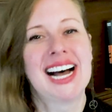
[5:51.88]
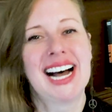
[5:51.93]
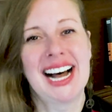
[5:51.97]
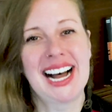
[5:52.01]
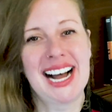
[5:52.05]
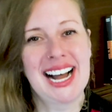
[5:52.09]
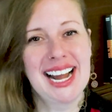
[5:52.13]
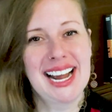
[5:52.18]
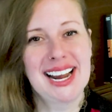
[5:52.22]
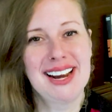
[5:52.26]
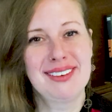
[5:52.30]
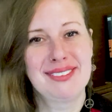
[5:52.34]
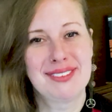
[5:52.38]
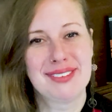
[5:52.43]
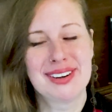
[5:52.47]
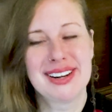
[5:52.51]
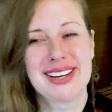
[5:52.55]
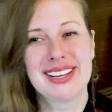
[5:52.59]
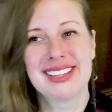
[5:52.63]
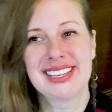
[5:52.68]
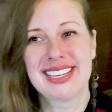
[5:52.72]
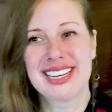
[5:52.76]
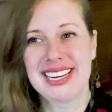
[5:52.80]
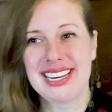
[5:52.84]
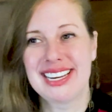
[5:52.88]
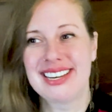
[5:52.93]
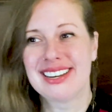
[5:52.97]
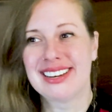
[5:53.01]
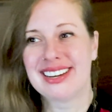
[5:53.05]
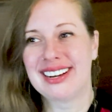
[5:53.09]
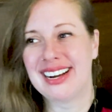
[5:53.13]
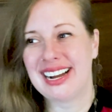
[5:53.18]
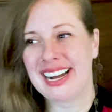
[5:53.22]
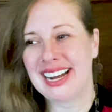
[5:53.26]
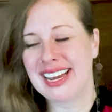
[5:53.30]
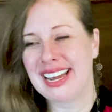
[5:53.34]

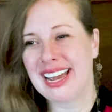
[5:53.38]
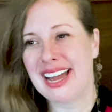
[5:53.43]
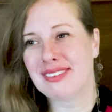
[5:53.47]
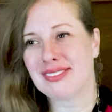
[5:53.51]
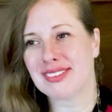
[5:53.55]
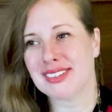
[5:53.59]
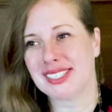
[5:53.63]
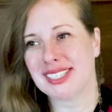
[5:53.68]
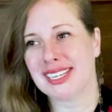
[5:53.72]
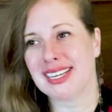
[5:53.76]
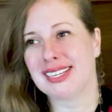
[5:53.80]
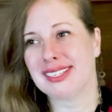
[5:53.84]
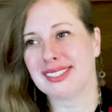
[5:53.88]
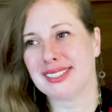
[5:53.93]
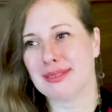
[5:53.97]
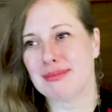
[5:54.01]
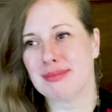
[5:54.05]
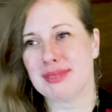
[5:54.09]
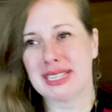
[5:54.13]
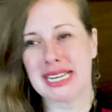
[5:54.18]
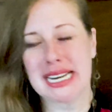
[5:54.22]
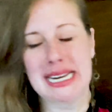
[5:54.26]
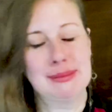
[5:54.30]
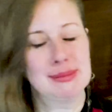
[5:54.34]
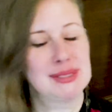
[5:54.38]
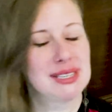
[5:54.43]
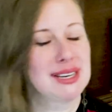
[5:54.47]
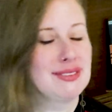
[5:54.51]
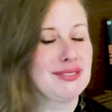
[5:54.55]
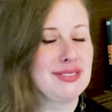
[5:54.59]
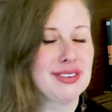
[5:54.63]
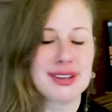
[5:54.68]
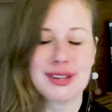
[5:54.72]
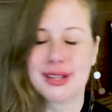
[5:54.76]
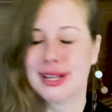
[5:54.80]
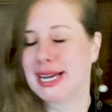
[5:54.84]
I have to say, sometimes I
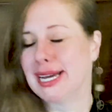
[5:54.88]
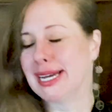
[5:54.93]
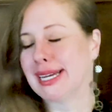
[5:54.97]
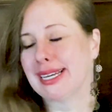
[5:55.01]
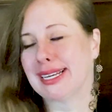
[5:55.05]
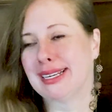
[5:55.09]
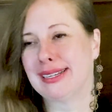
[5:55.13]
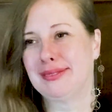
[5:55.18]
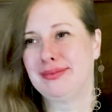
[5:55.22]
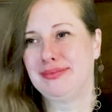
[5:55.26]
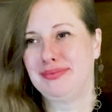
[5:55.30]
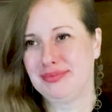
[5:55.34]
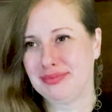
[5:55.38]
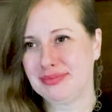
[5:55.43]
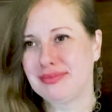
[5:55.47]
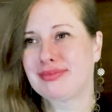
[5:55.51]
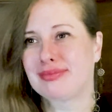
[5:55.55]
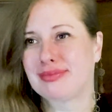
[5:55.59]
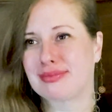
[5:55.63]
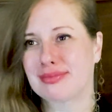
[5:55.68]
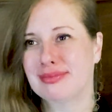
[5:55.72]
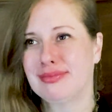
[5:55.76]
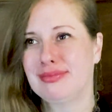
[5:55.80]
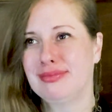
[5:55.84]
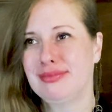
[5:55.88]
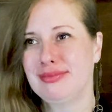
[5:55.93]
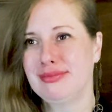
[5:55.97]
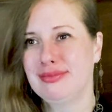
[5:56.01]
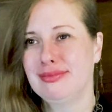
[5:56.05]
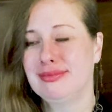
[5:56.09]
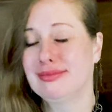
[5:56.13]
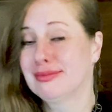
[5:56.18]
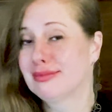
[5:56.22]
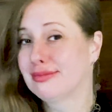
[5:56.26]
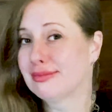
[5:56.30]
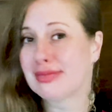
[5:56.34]
feel like
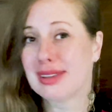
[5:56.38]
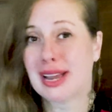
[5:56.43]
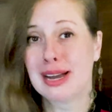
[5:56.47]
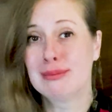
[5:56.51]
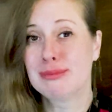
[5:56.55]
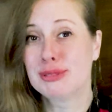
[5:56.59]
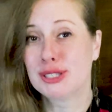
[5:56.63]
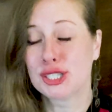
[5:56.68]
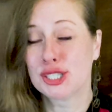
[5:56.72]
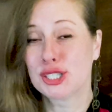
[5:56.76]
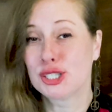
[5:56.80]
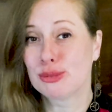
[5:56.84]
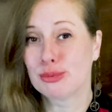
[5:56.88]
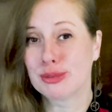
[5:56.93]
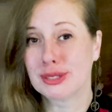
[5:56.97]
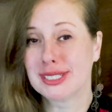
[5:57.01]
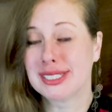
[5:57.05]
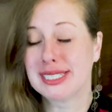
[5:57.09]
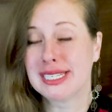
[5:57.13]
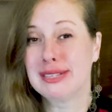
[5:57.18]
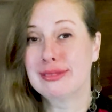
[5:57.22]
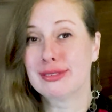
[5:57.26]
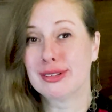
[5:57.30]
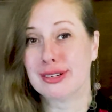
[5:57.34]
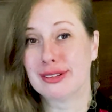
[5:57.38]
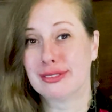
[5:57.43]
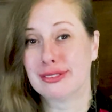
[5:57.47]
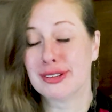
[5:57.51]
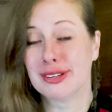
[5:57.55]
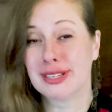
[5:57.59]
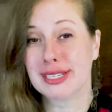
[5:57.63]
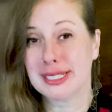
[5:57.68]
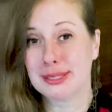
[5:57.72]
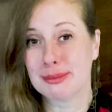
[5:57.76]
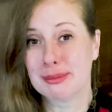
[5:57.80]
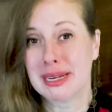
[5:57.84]
I'm just the receiver for
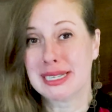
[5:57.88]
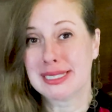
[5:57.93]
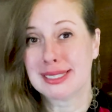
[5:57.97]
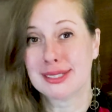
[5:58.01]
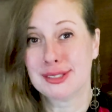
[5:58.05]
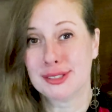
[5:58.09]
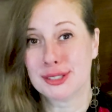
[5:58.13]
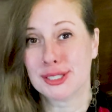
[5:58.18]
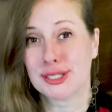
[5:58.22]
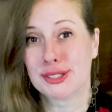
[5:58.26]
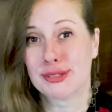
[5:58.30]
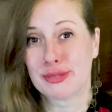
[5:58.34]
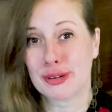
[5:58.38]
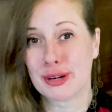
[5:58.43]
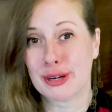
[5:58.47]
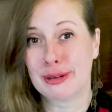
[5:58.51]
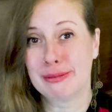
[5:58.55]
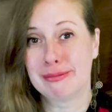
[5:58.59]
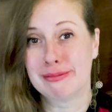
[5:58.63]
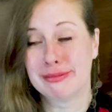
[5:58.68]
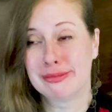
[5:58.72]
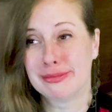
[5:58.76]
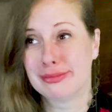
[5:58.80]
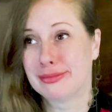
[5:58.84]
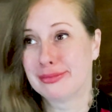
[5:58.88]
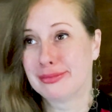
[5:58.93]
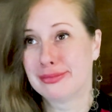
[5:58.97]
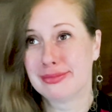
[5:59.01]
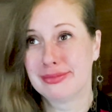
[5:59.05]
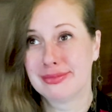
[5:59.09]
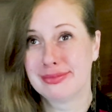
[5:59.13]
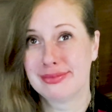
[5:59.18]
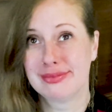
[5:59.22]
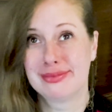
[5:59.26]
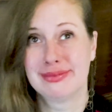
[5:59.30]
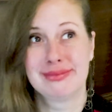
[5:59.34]
these messages from
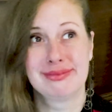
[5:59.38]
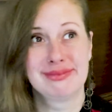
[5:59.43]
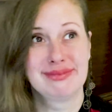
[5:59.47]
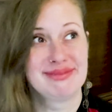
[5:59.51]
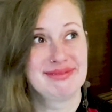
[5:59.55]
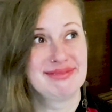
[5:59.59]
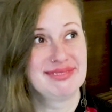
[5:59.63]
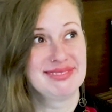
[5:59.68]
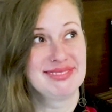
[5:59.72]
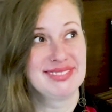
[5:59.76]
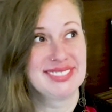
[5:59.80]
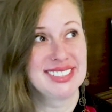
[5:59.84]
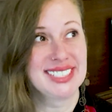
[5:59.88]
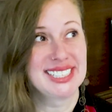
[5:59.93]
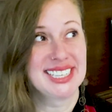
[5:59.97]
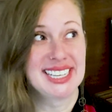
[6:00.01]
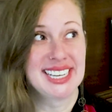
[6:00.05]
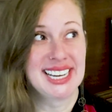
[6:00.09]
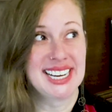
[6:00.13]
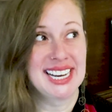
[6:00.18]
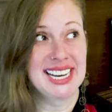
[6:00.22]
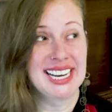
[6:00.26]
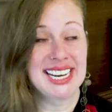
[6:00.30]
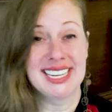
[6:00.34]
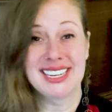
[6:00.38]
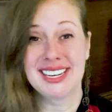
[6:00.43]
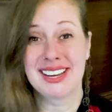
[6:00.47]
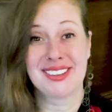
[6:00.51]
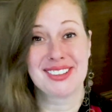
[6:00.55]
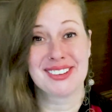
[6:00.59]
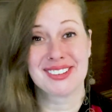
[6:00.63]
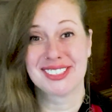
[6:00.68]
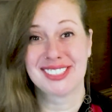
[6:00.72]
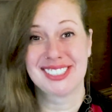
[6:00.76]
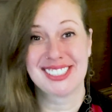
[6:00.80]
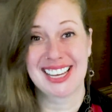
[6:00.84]

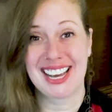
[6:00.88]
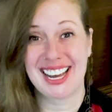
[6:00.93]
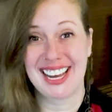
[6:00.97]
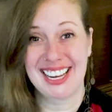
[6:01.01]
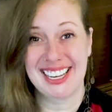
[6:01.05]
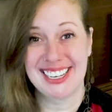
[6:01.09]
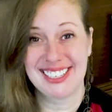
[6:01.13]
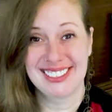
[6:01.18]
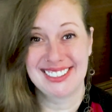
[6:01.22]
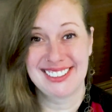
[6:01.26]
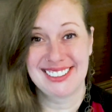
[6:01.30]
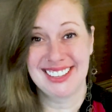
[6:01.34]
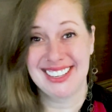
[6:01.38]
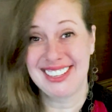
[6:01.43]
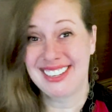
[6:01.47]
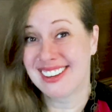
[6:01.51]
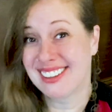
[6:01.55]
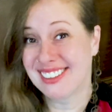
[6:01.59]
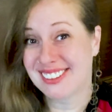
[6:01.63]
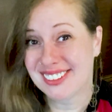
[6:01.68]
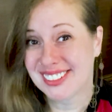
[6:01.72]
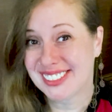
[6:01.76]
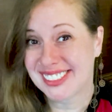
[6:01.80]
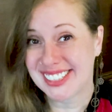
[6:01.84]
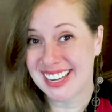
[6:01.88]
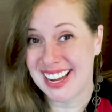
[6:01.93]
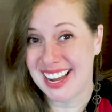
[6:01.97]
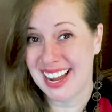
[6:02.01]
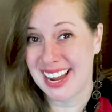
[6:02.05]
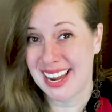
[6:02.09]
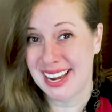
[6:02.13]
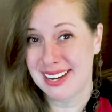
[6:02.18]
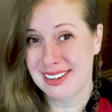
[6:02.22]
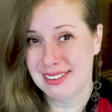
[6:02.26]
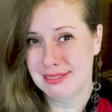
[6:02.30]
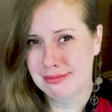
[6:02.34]
another side. The other
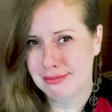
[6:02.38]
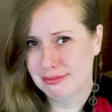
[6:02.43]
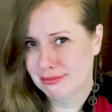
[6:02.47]
side?